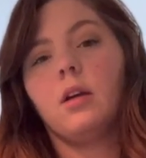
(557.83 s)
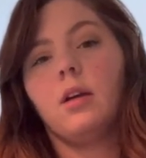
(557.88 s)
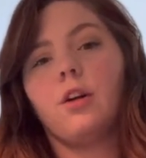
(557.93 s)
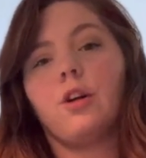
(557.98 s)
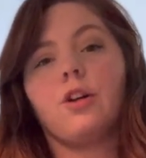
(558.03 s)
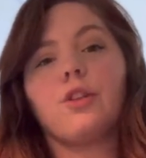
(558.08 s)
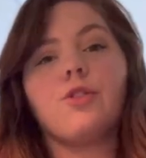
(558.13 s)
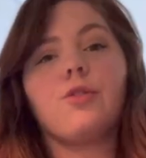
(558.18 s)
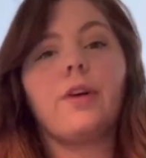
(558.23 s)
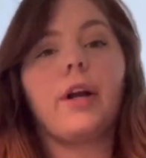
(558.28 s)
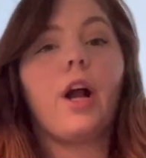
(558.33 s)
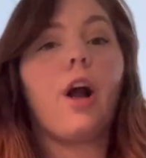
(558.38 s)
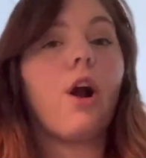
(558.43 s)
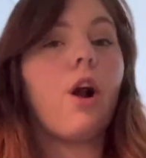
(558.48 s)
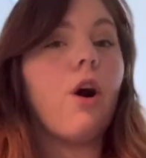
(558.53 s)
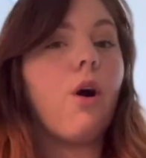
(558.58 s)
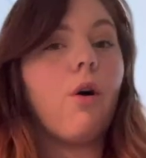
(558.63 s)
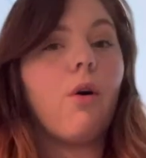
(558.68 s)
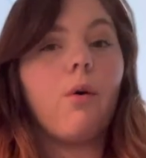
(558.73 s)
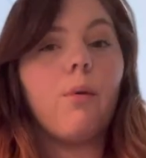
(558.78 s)
nurturing our
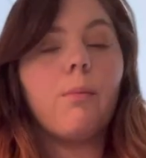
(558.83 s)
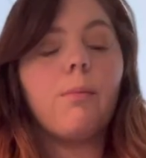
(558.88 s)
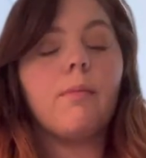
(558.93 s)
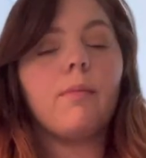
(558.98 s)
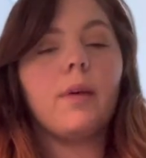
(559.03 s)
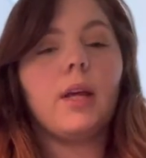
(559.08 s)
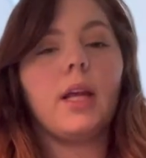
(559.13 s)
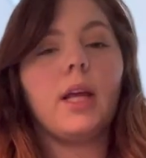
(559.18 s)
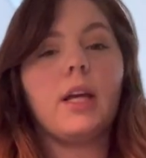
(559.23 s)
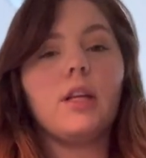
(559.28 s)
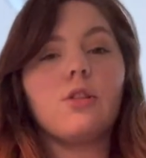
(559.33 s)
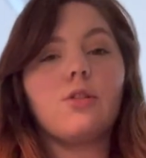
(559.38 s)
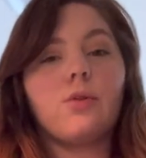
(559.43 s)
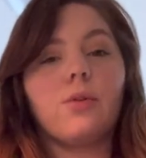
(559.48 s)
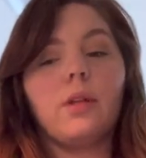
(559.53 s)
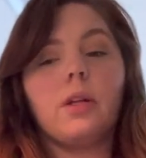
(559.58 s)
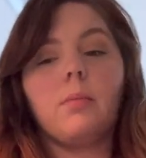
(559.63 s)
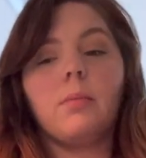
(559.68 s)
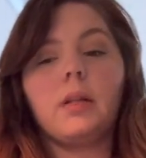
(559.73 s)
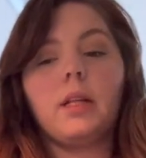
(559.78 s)
home, and I
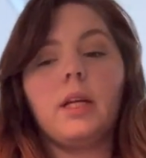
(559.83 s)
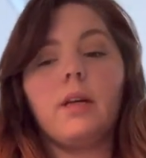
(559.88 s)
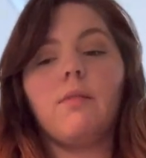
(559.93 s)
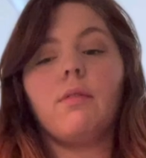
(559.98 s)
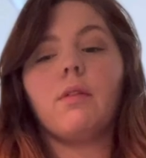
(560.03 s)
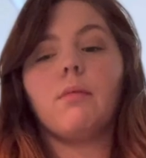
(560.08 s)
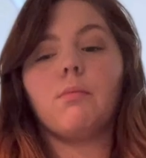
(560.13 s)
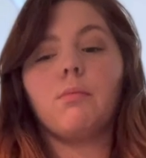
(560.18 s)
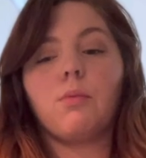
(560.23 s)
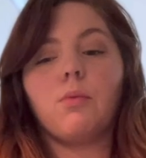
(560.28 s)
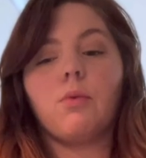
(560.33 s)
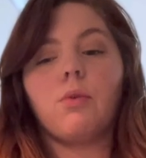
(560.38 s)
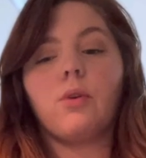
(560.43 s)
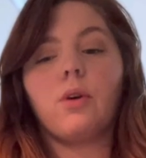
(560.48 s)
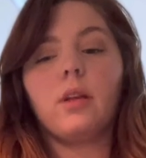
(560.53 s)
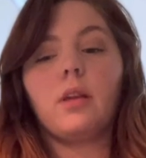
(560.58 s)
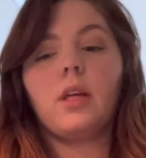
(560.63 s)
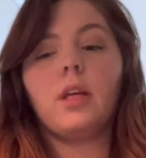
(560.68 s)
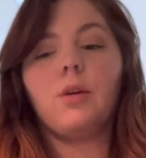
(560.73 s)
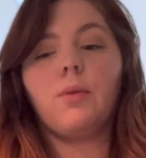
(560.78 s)
truly believe the
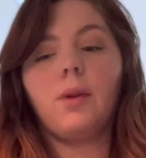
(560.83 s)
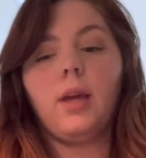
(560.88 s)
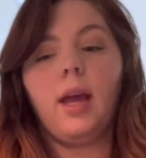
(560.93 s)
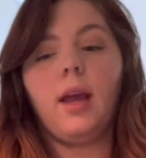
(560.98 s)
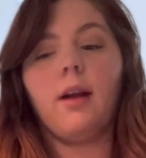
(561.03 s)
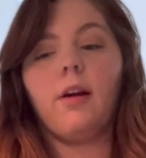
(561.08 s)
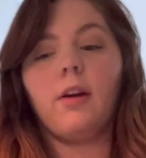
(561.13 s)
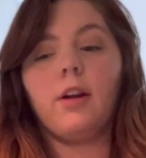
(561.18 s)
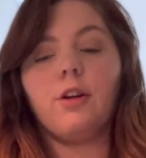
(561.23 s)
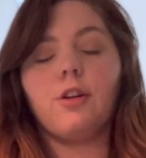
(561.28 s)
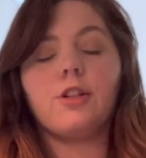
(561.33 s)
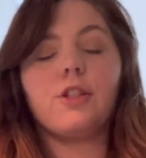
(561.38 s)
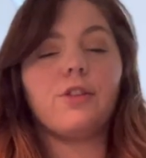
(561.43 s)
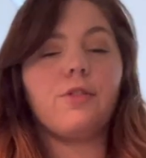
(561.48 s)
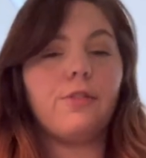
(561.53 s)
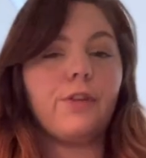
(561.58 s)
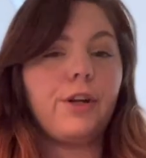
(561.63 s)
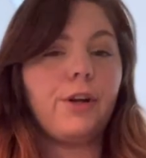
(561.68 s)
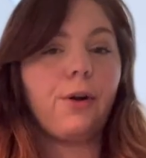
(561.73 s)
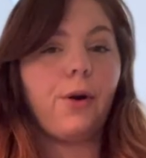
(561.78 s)
more that you care and nurture
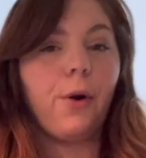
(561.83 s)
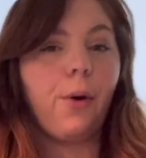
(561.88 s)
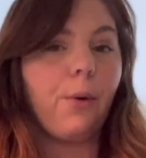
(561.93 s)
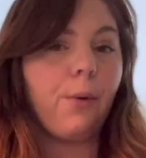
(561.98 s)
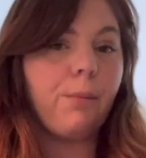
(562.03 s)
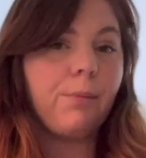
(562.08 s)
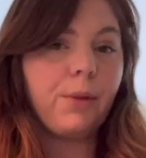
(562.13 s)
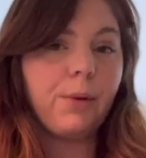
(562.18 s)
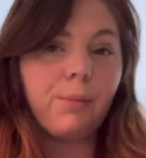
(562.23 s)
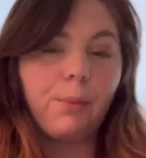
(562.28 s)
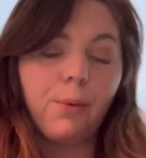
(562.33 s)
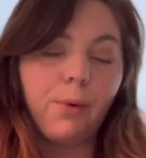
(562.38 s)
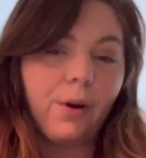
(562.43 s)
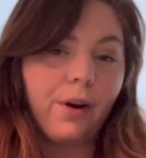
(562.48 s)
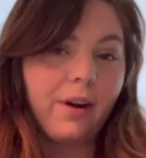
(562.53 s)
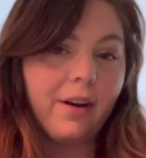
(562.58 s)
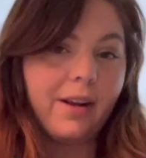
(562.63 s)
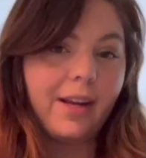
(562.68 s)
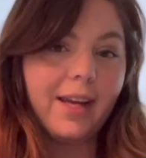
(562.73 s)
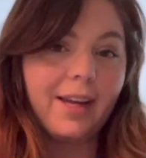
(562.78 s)
for your home, the
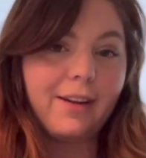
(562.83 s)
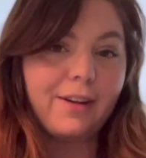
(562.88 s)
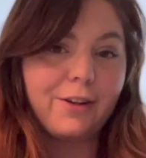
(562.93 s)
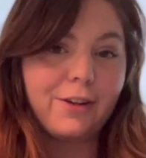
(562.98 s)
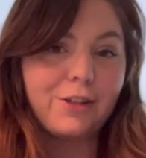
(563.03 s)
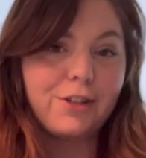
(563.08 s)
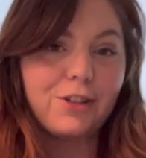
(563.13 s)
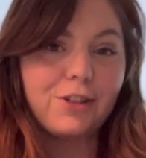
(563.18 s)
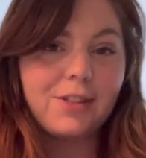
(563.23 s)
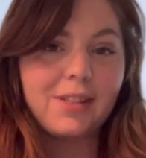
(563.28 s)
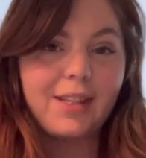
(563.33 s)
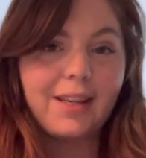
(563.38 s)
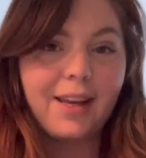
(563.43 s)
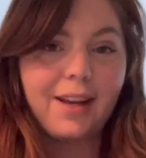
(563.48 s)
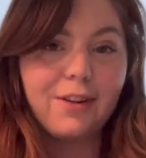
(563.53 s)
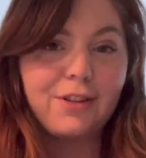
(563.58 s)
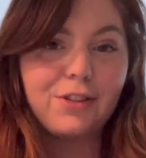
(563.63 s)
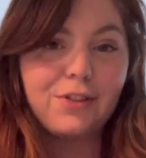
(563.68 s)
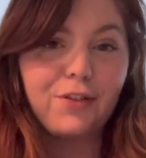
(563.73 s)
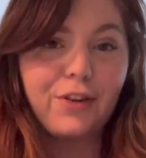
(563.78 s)
more it nurtures and
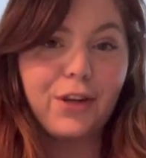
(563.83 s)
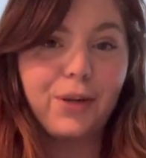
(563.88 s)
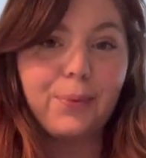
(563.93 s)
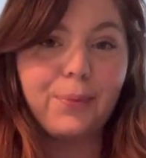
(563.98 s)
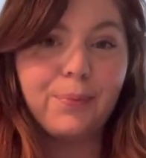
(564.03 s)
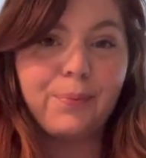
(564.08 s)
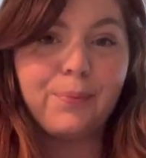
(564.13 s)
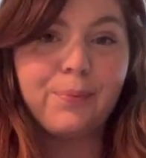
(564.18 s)
cares for you.